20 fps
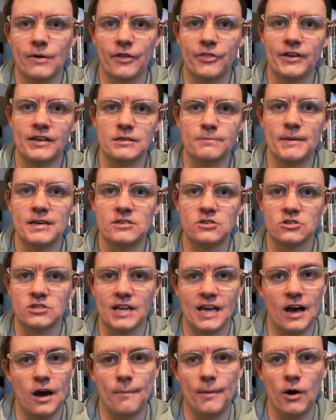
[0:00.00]
I think it's best just to
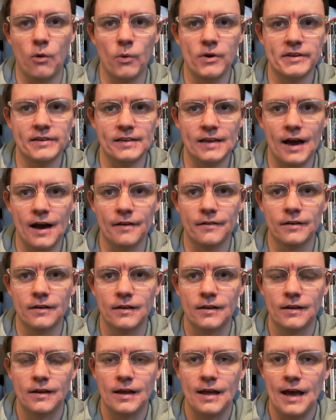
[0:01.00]
help out where you can.
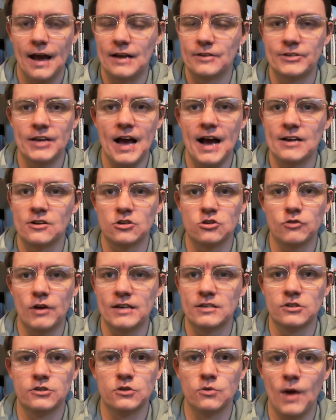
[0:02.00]
And yeah, I just try
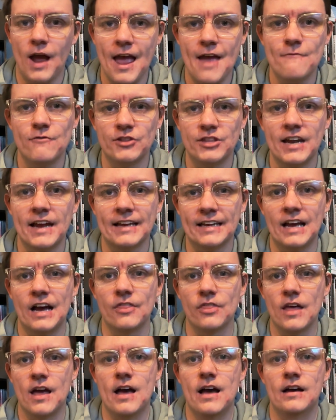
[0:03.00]
to do everything I
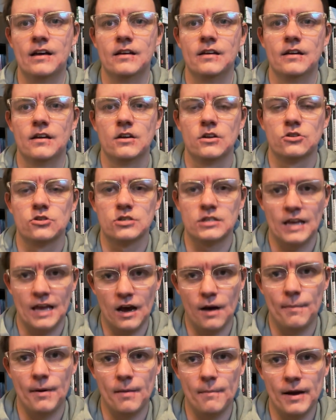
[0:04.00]
can there just to
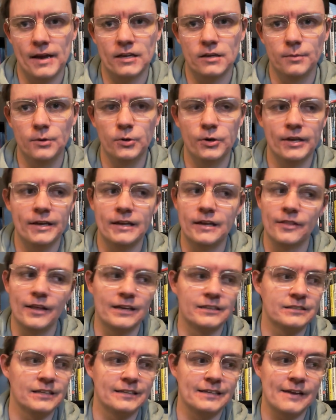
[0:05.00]
help out my community. And like
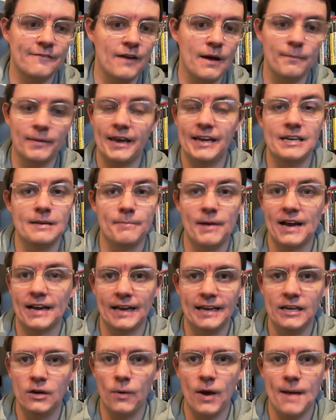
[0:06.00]
I said, if I'm getting it back
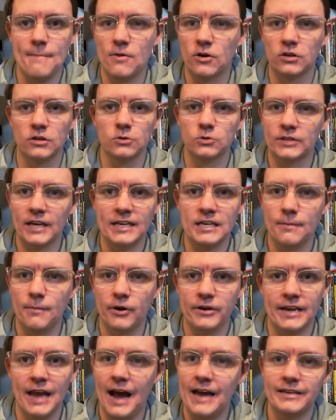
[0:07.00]
anyway, I'm not going to lose any
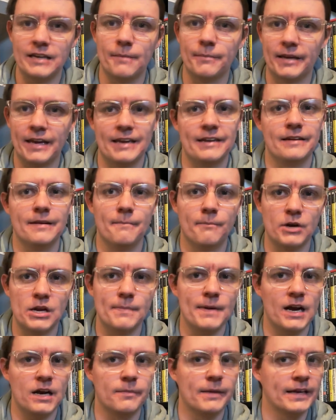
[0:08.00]
money and I'm getting money
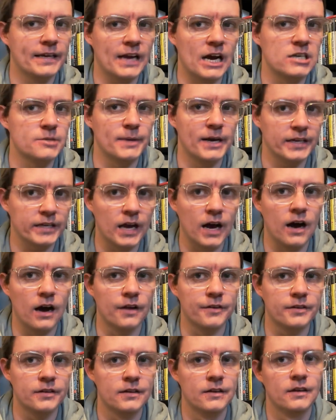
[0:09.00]
back on my cashback
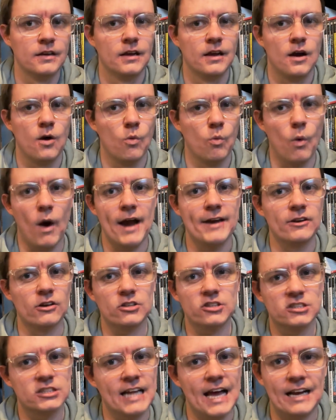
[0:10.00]
card. Why not
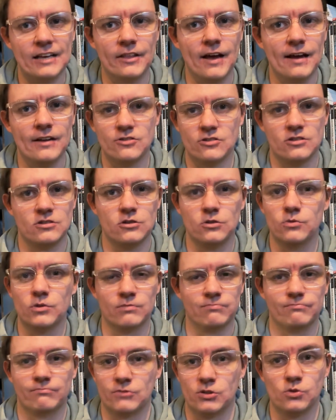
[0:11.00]
stack that and just do a,
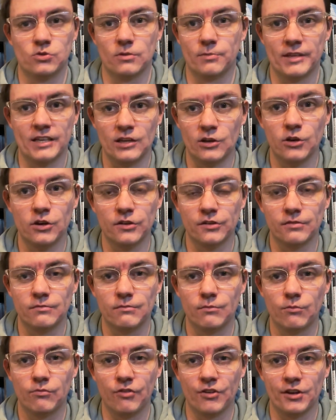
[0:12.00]
do something good
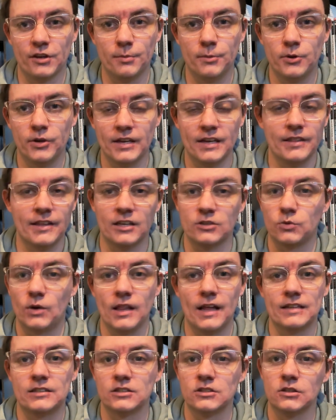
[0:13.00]
for the community? And that's what I
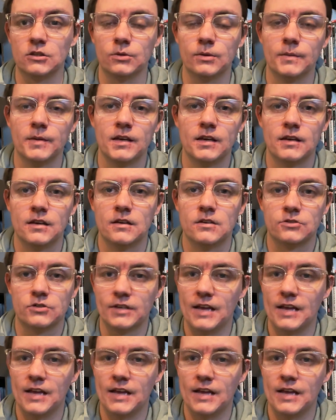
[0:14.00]
like to do. So